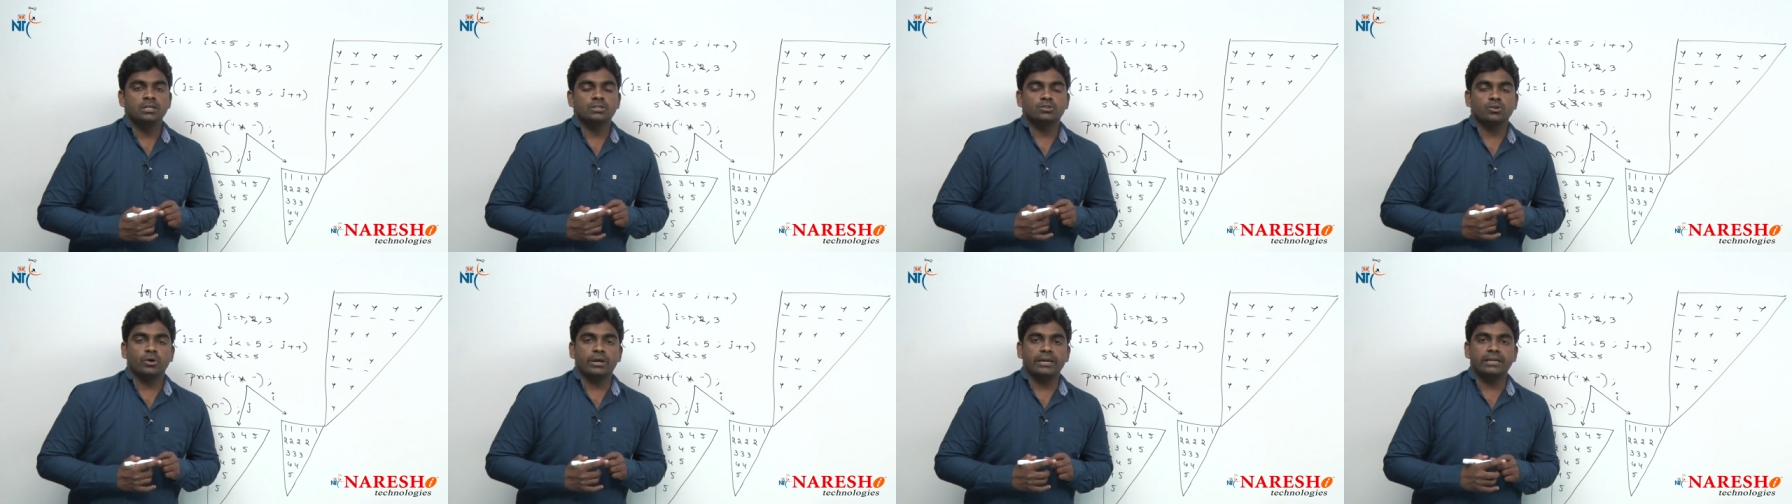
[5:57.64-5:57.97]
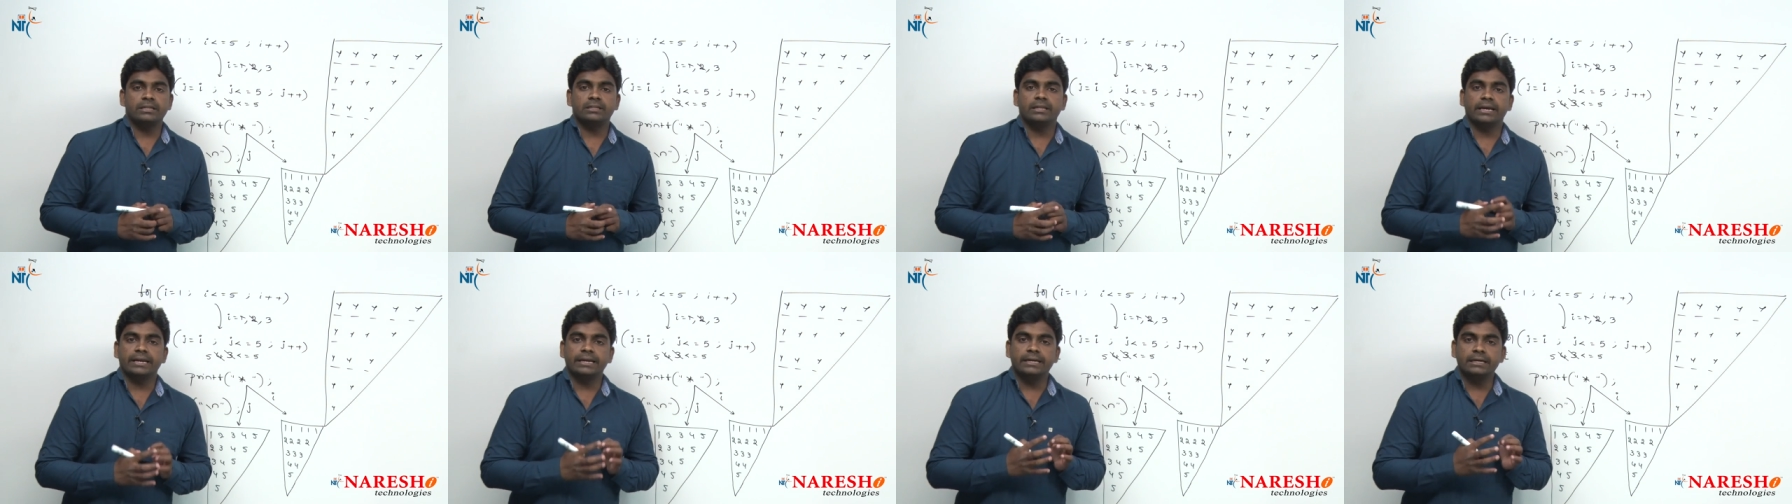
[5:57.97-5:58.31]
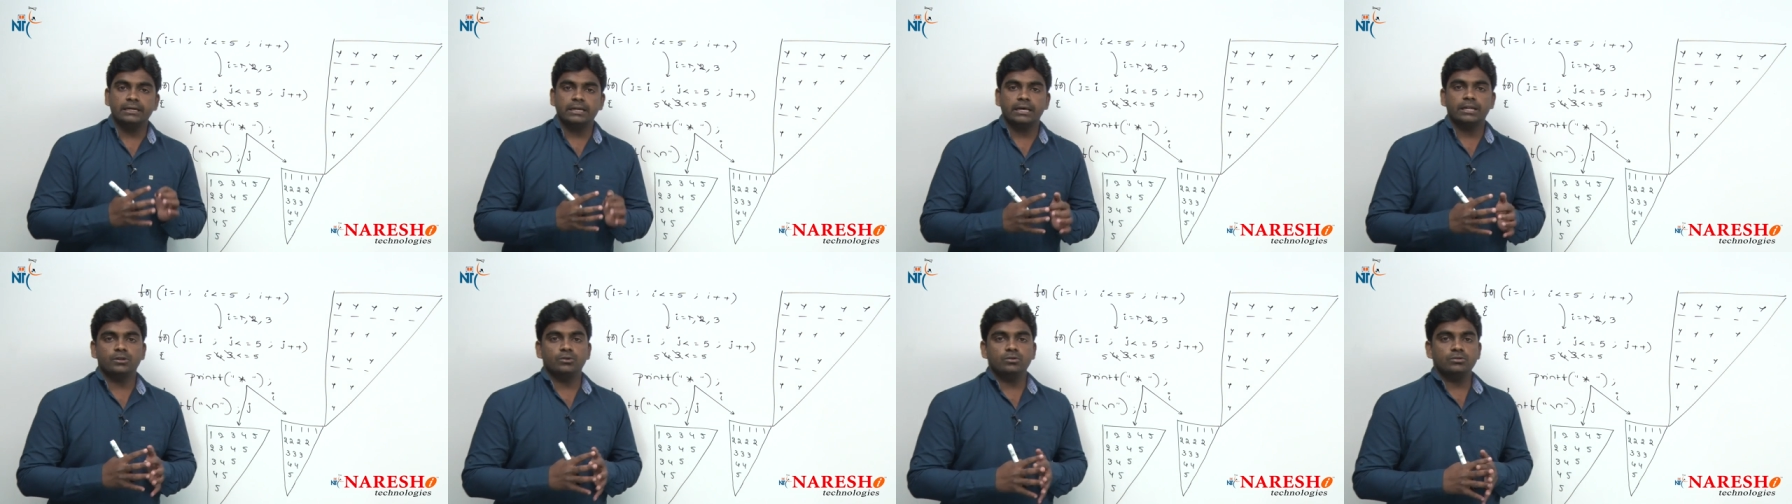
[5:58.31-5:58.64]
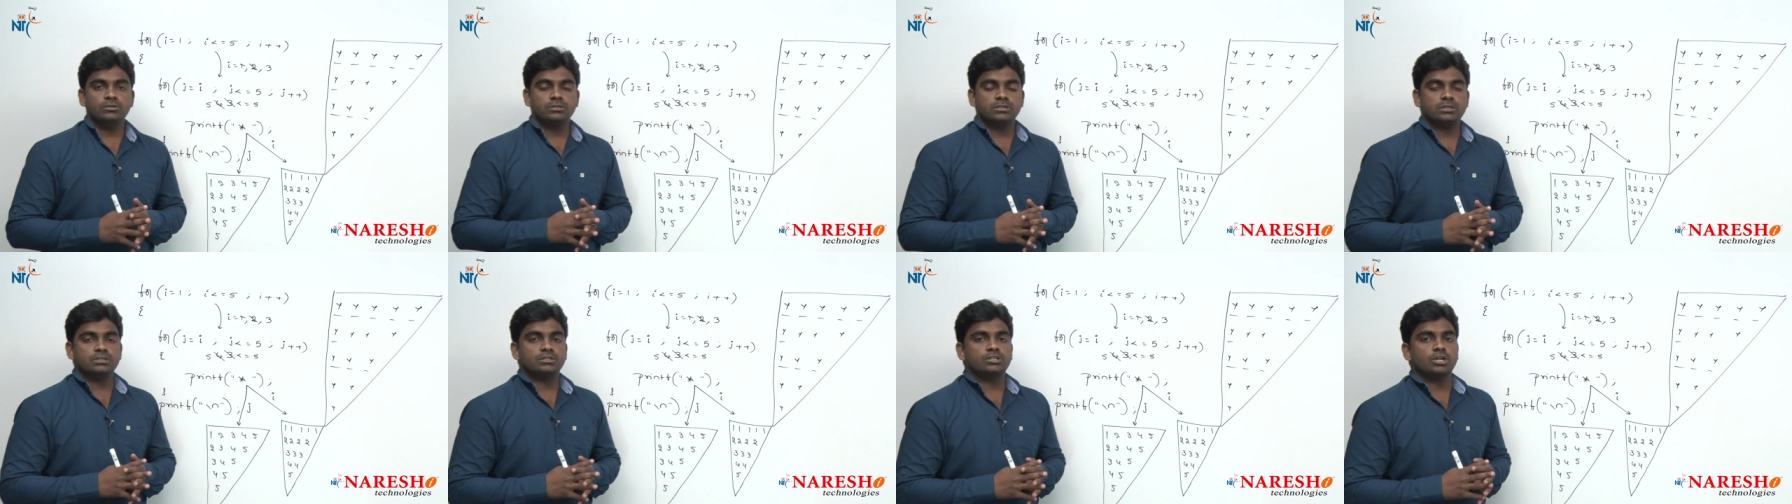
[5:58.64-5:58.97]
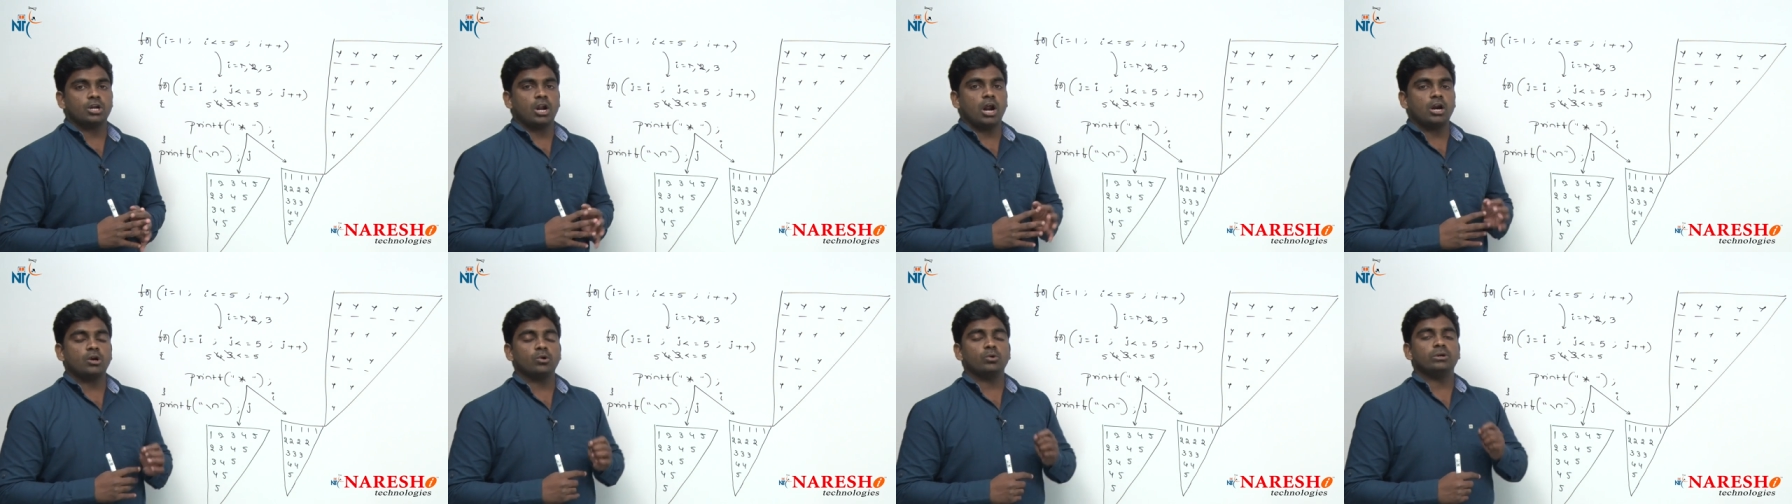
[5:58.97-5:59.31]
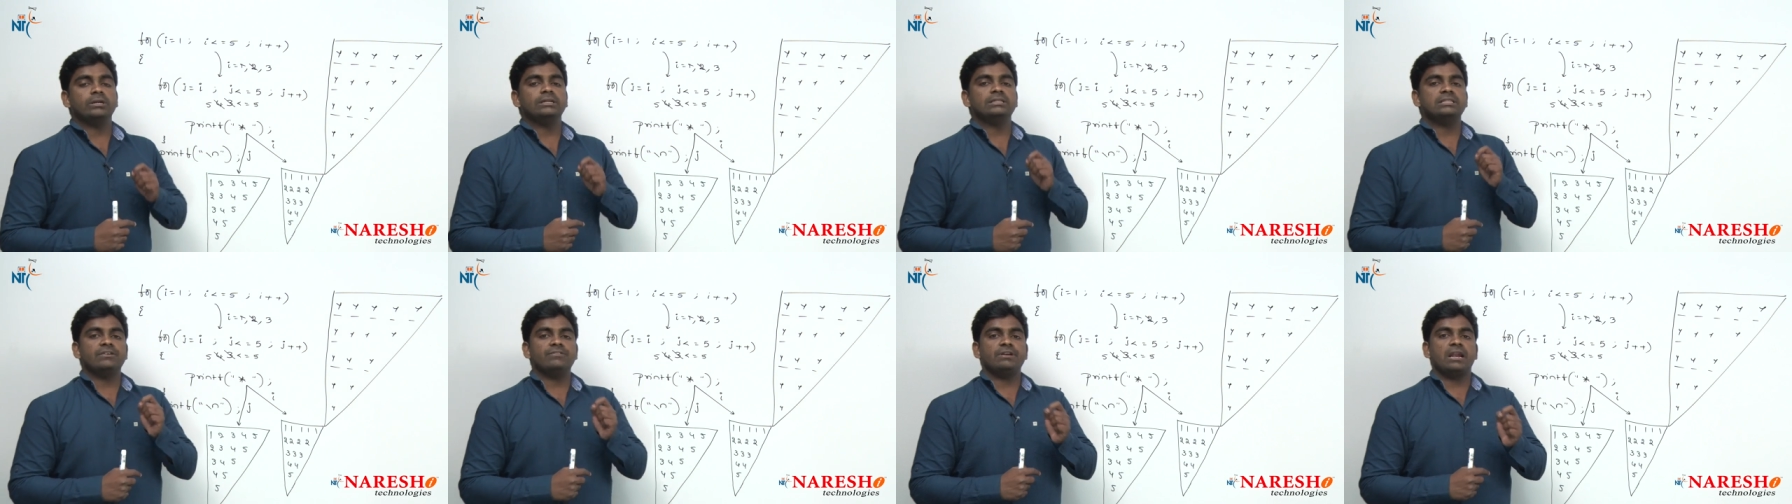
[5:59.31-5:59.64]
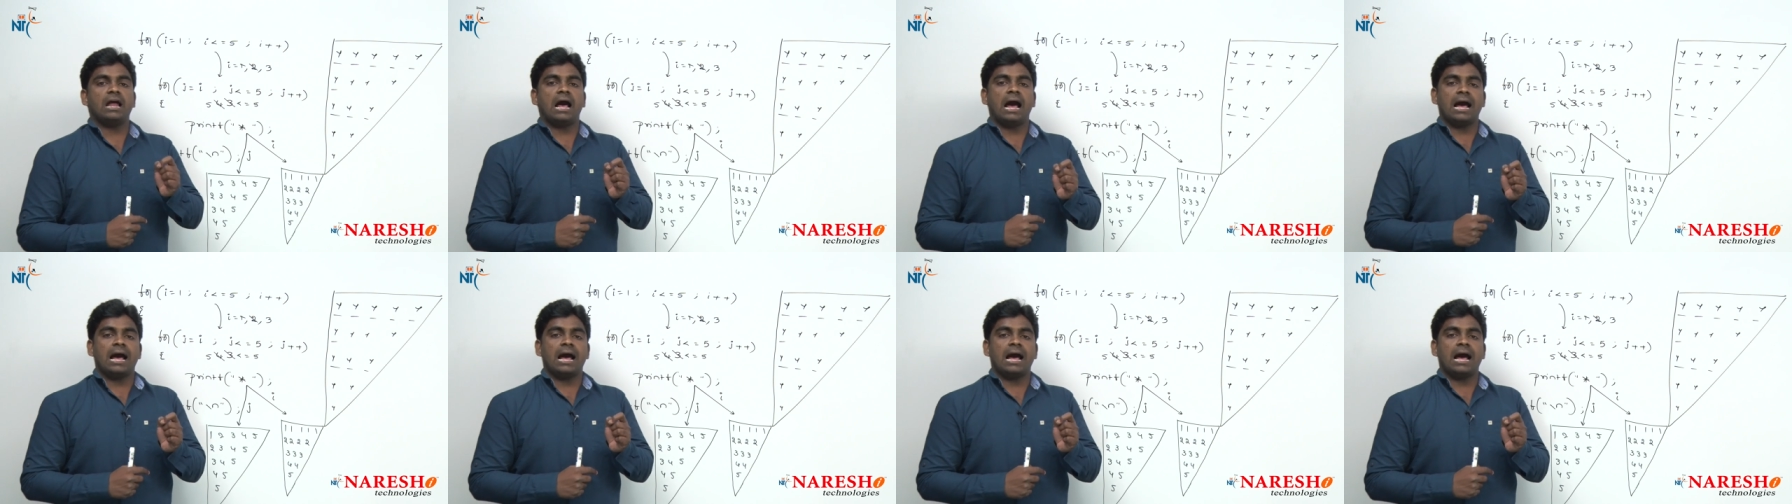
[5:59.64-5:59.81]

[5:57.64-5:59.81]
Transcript: So, in the interviews, so not only they will